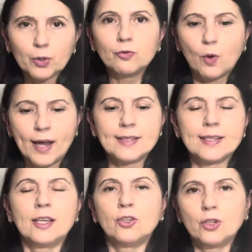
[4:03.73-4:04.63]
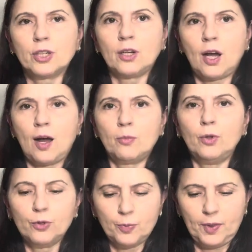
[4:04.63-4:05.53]
of ways that you can
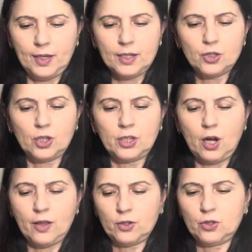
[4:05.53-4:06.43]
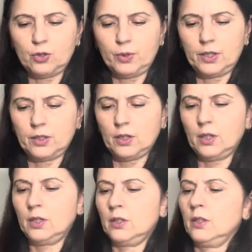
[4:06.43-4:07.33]
loop these. You can either do it
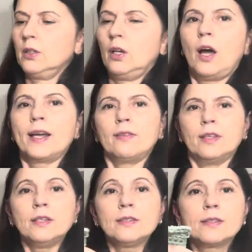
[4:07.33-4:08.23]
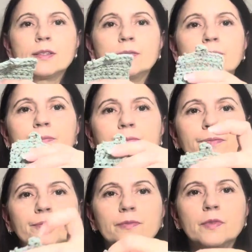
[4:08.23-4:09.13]
like this.
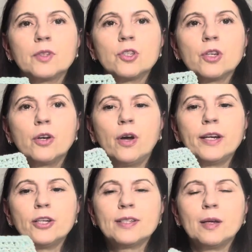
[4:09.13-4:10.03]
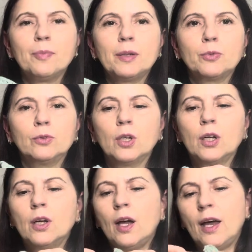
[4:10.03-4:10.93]
So I know some people
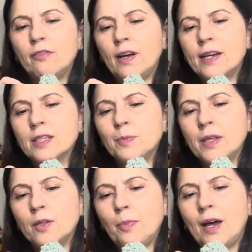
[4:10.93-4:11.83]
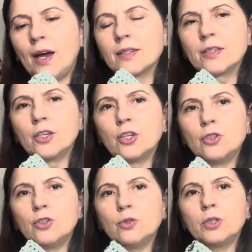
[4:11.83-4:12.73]
have asked me in the past. So you
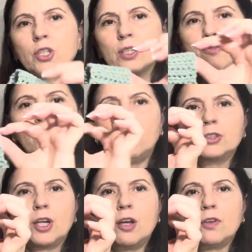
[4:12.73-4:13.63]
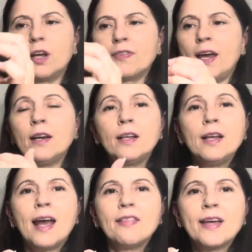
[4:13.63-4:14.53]
can do it, just fold it over like that.
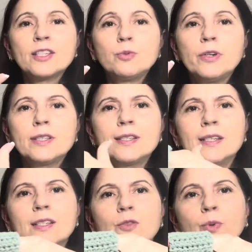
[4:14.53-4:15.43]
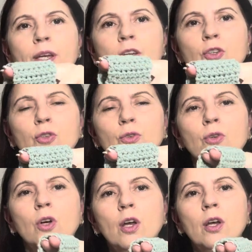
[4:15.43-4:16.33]
And that's where it sits, where
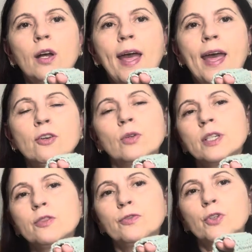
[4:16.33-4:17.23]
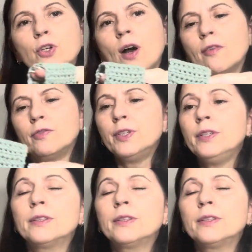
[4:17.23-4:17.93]
your handle is for your oven.